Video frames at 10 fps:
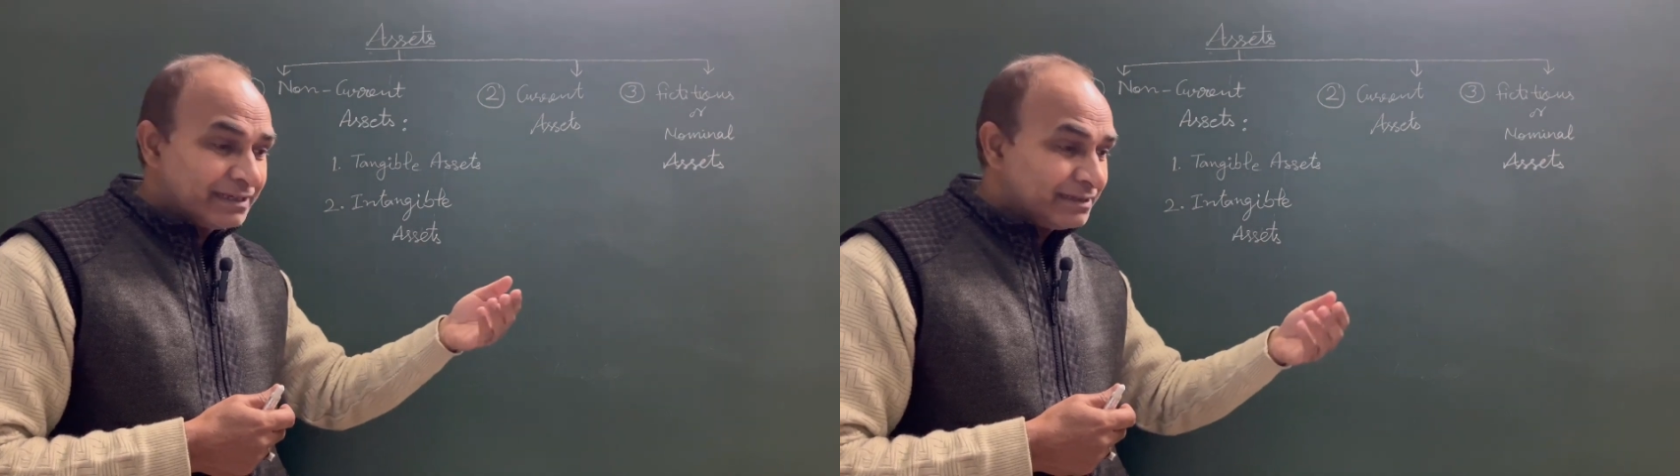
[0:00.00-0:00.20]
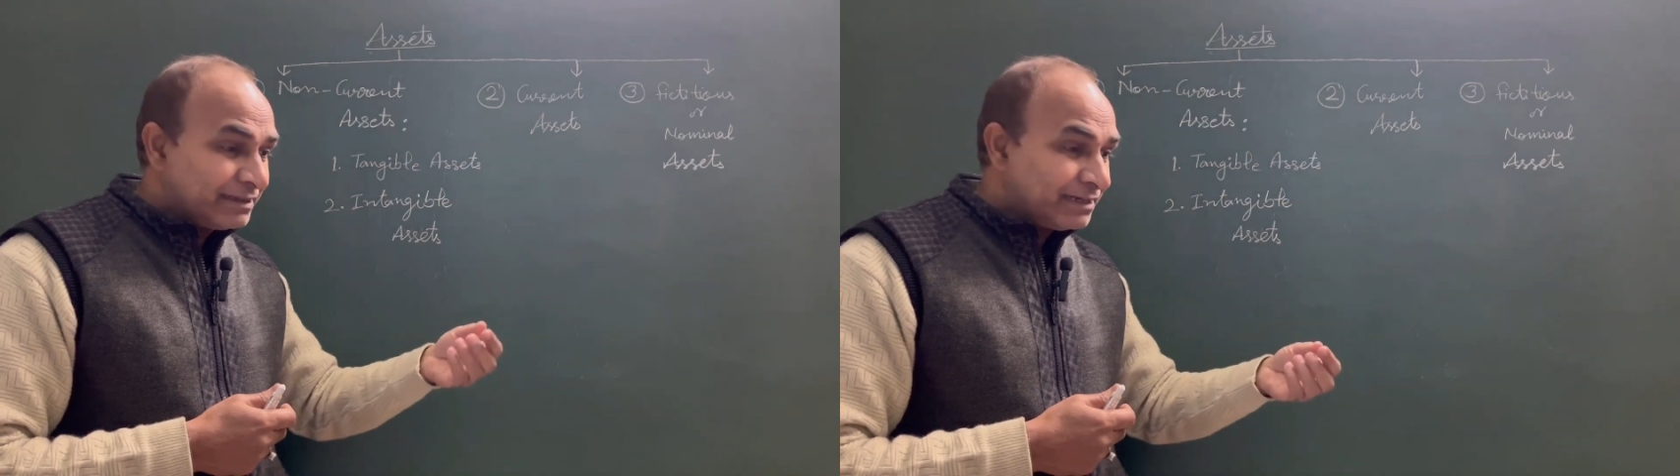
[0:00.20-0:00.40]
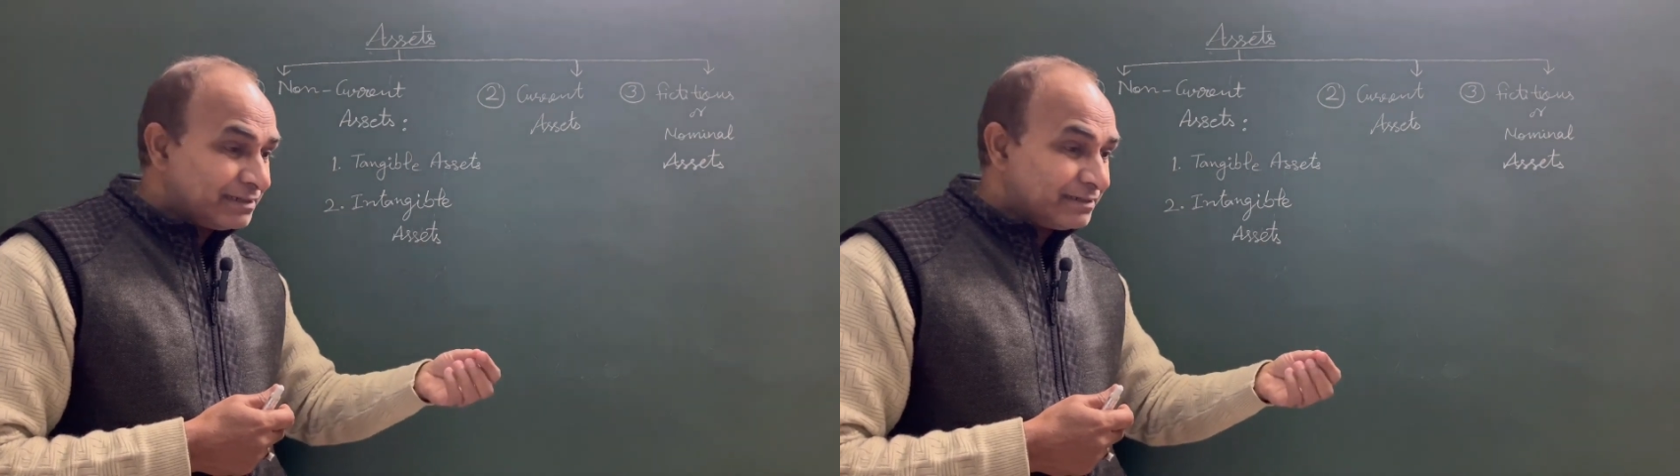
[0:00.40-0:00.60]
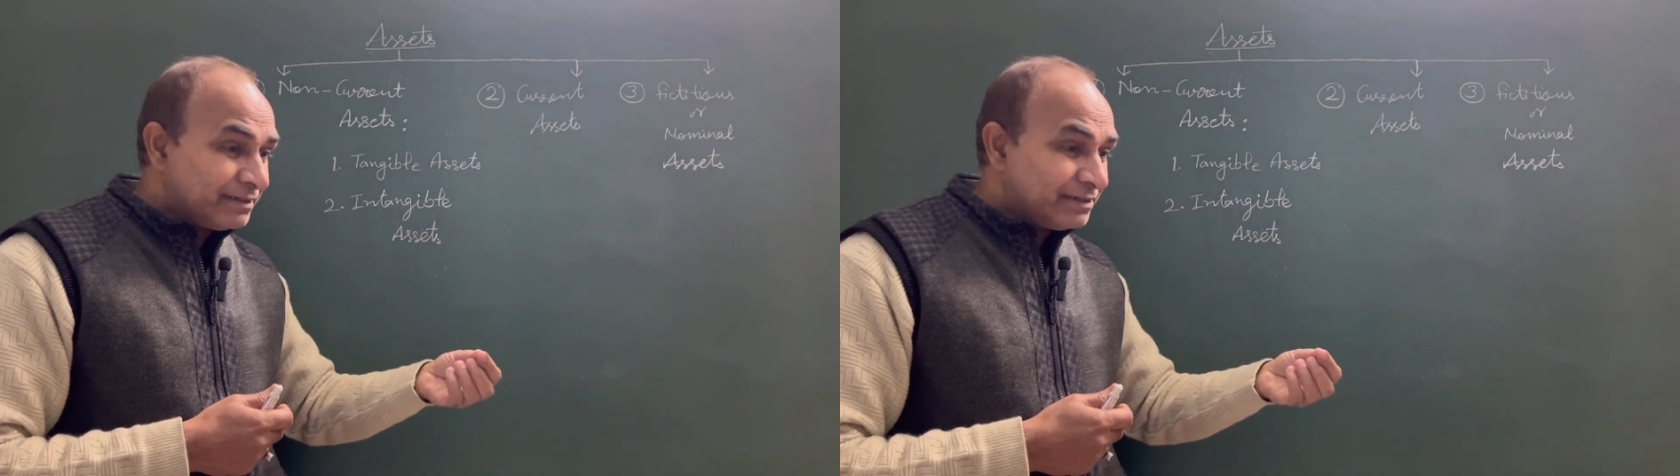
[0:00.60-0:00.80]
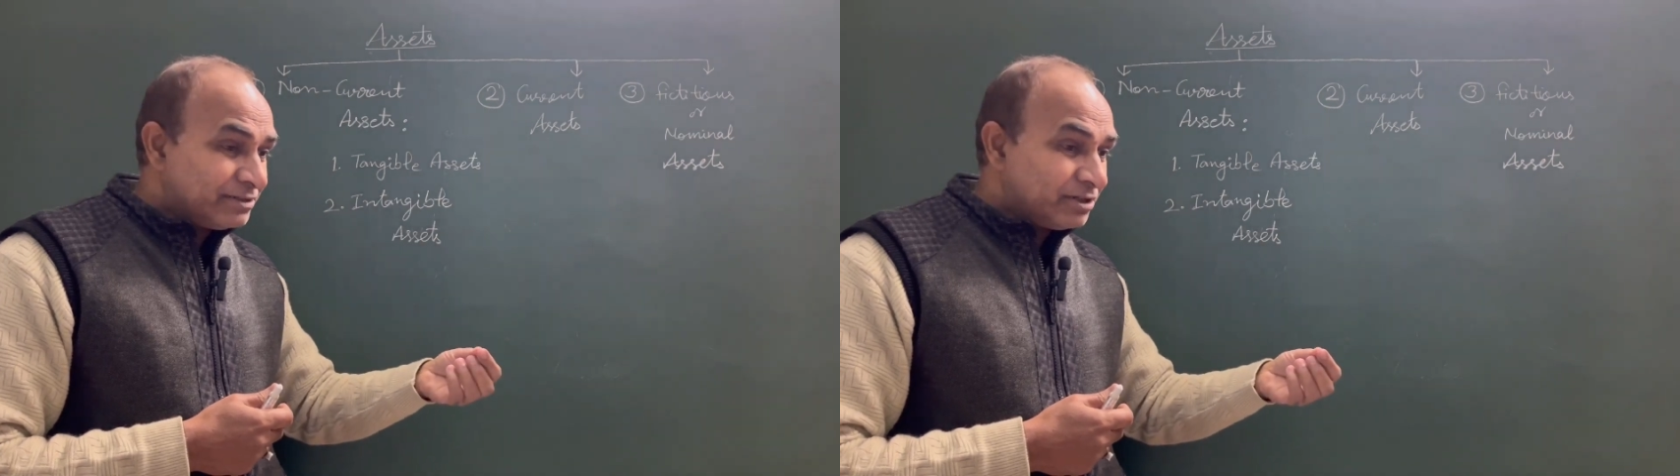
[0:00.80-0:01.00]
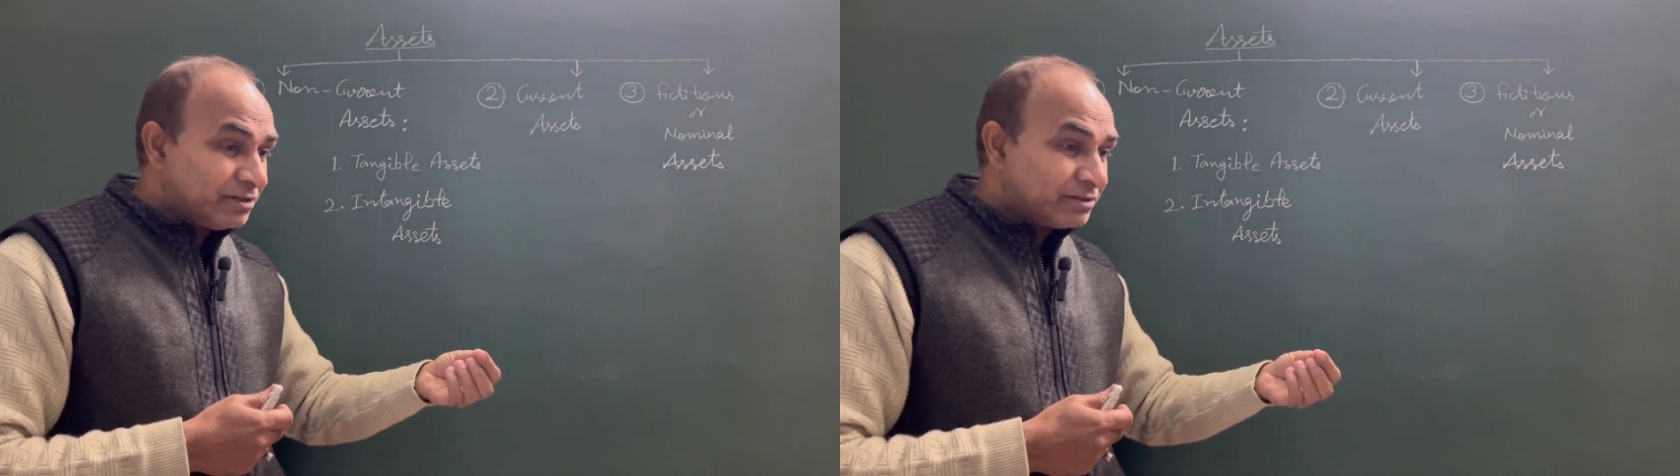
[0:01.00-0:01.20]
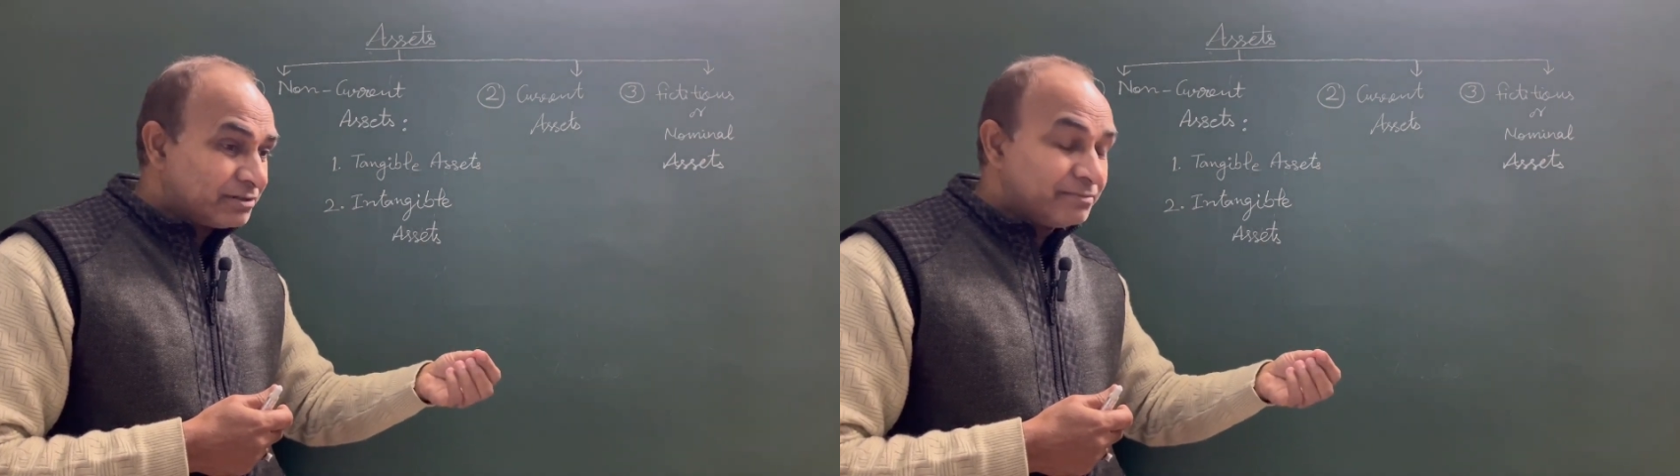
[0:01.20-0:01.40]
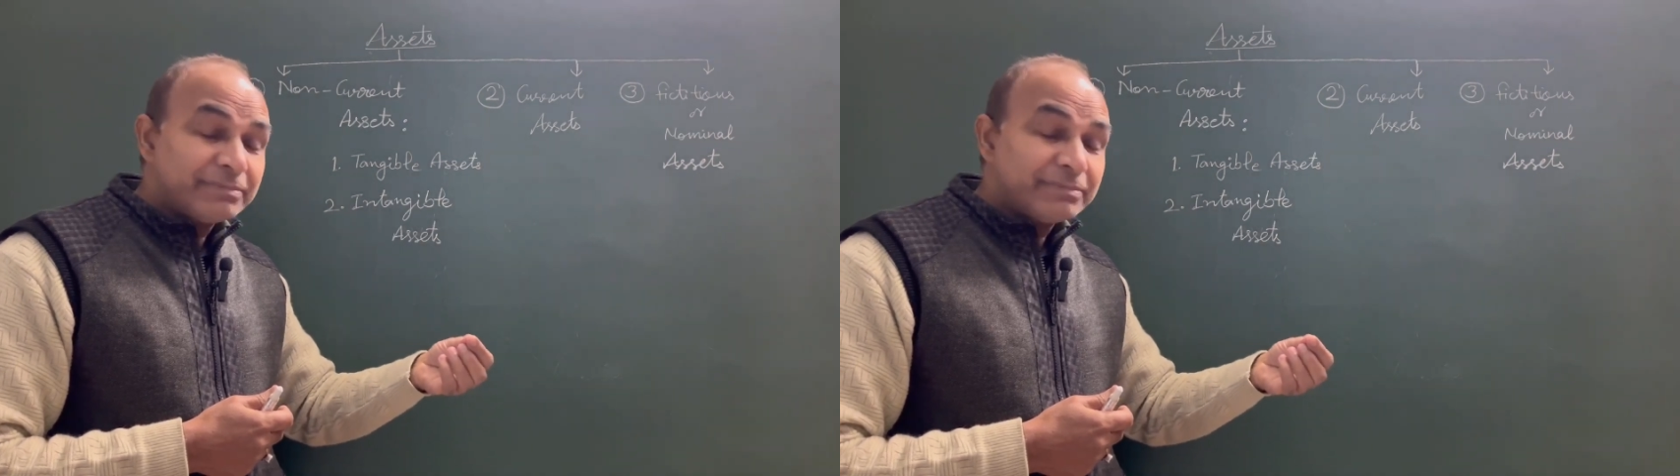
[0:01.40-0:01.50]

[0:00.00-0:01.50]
Then your